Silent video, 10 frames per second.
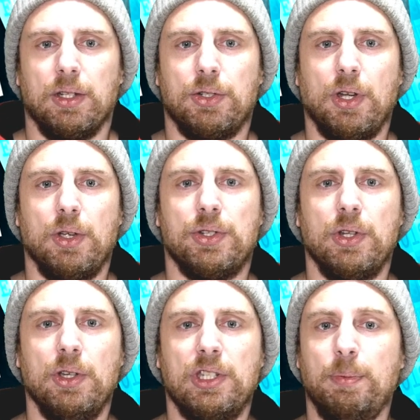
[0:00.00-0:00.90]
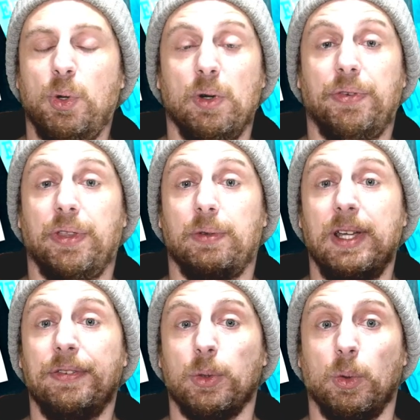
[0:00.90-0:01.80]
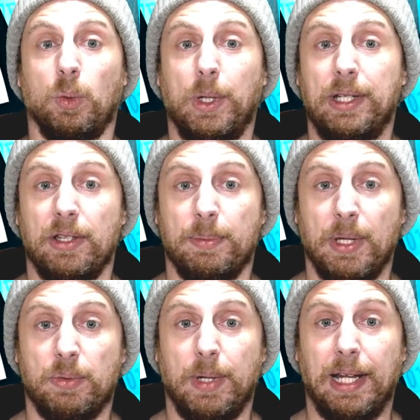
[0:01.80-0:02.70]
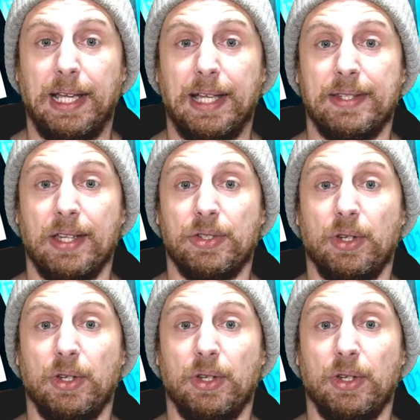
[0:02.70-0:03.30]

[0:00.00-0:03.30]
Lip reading: Shows no support for the Rift or Windows Mixed Reality headset,